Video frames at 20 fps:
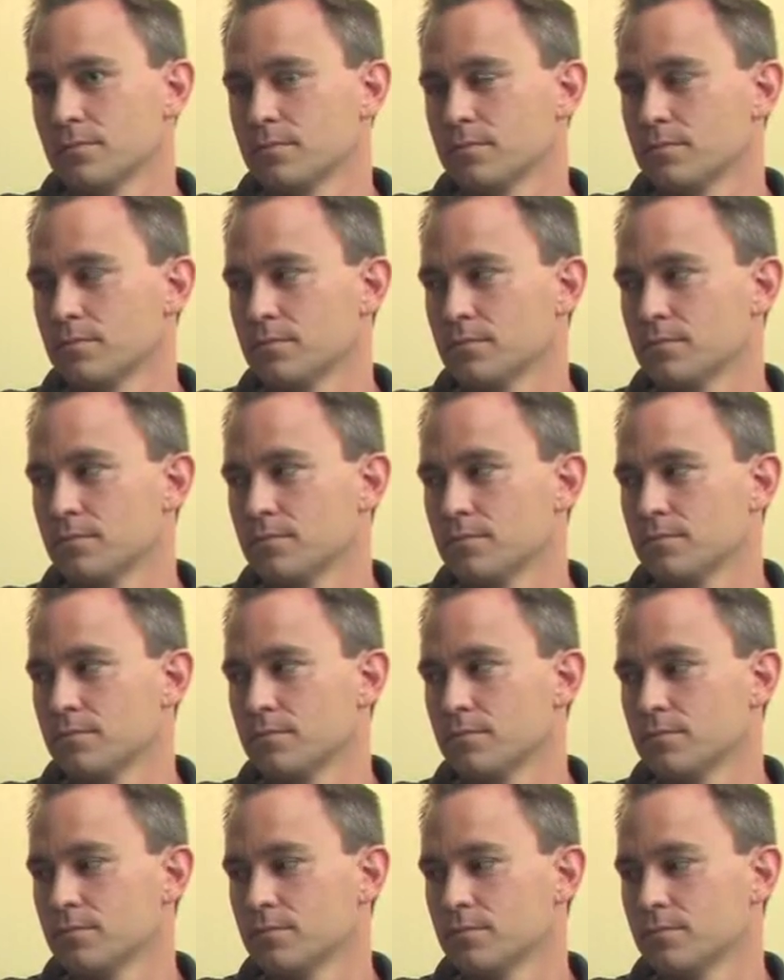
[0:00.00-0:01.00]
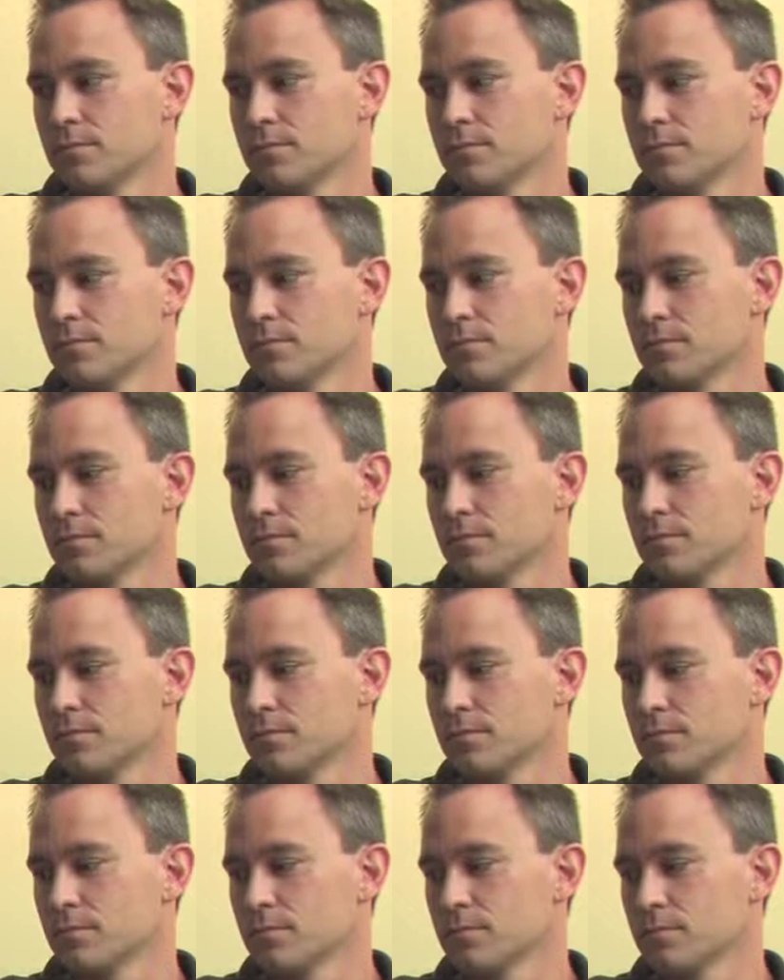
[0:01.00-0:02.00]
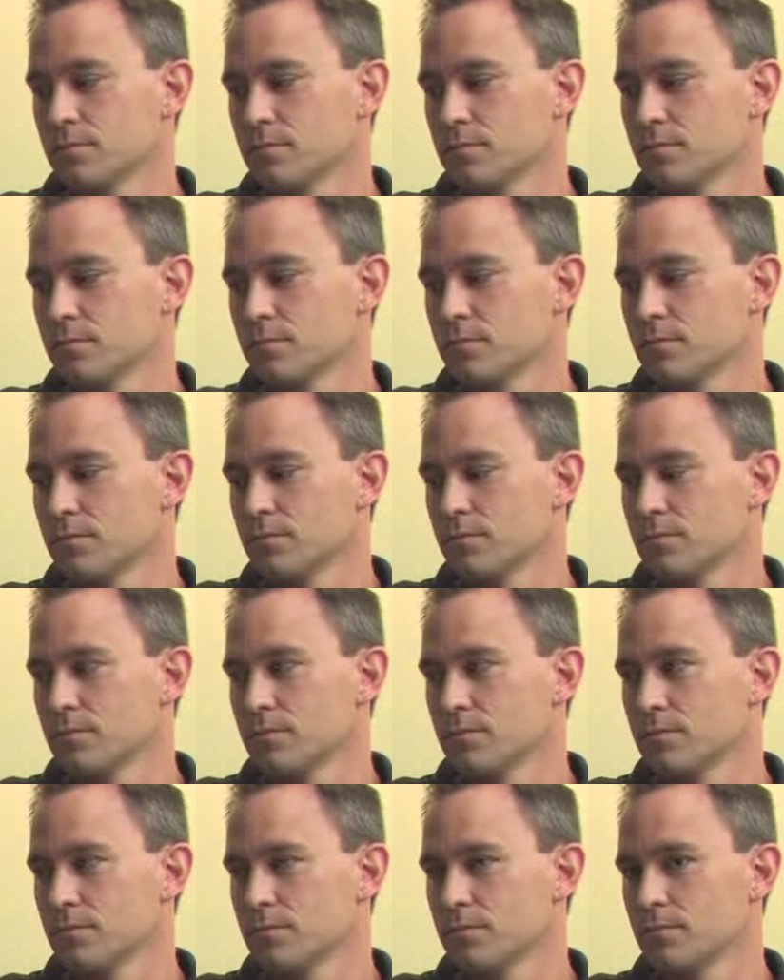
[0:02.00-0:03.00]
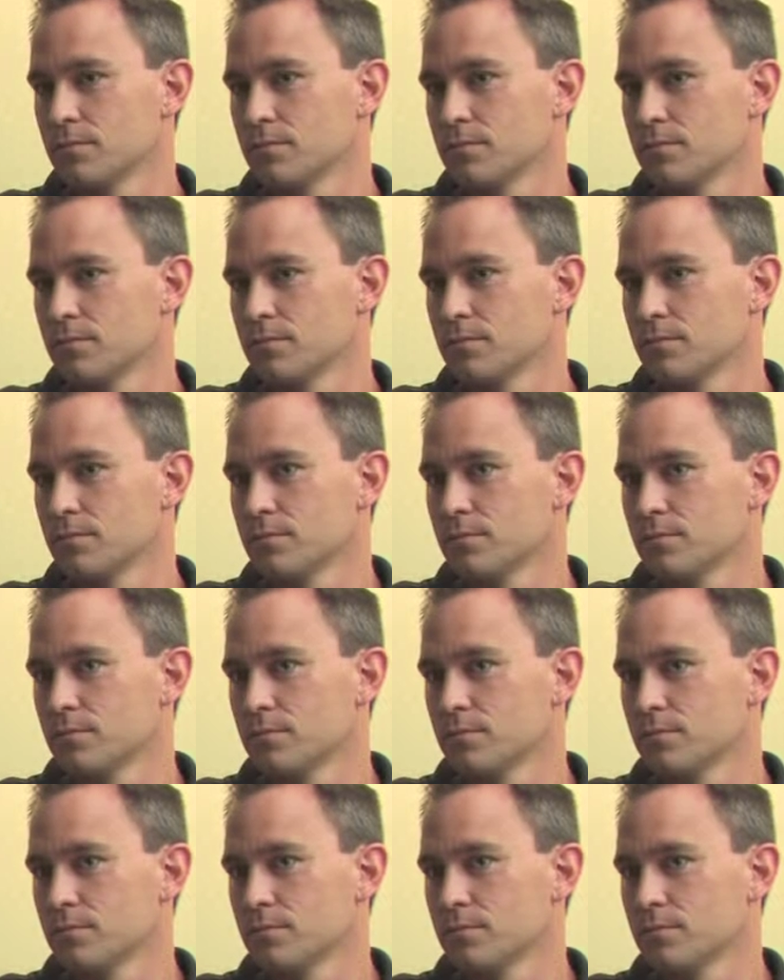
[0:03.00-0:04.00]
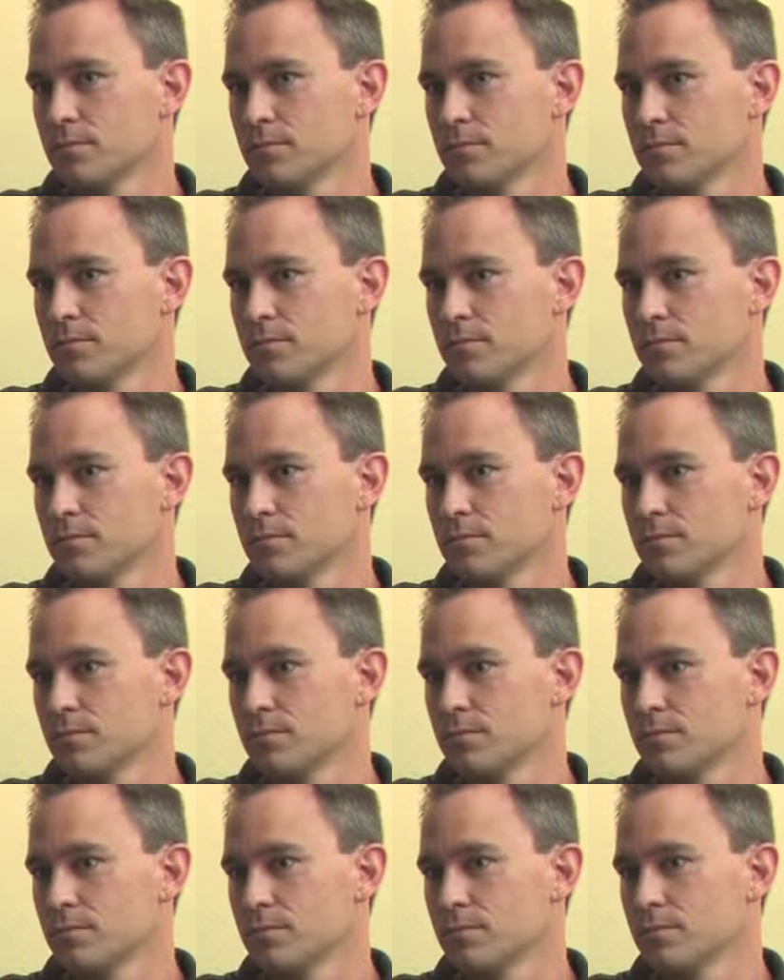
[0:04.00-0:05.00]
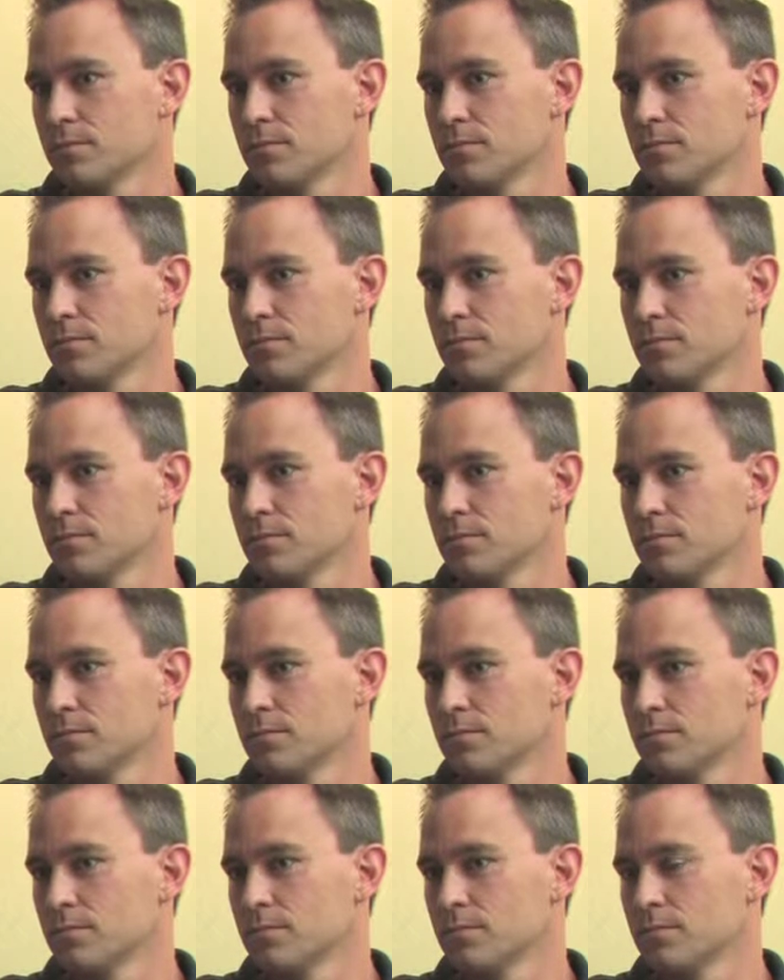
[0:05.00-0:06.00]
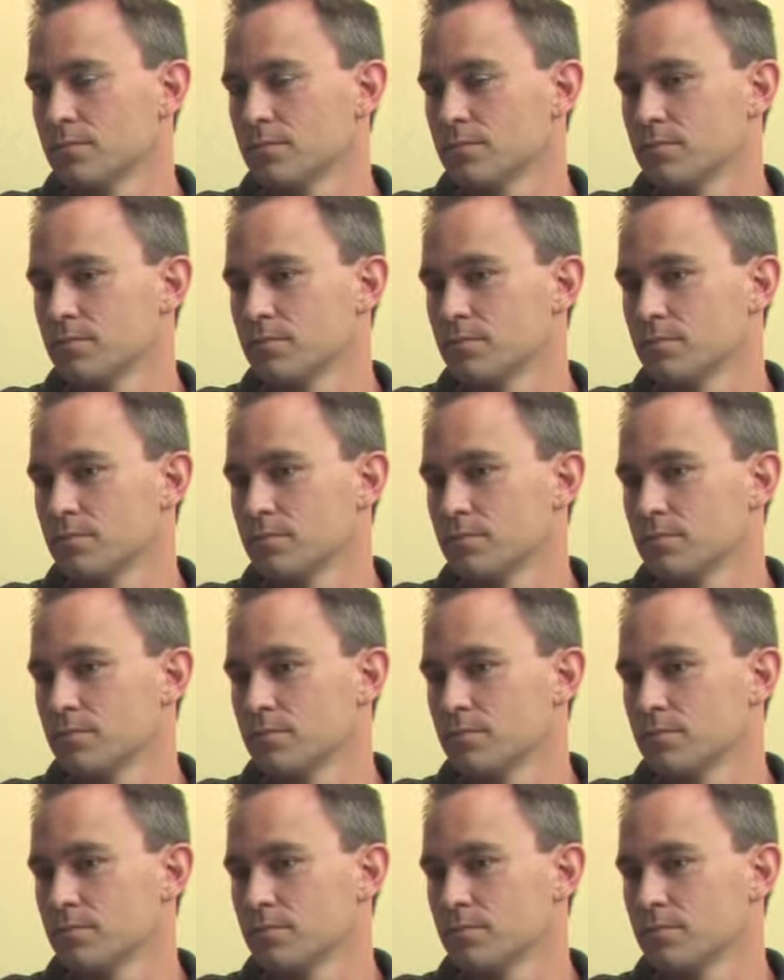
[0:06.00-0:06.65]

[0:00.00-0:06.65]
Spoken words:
No words are spoken by the person on screen.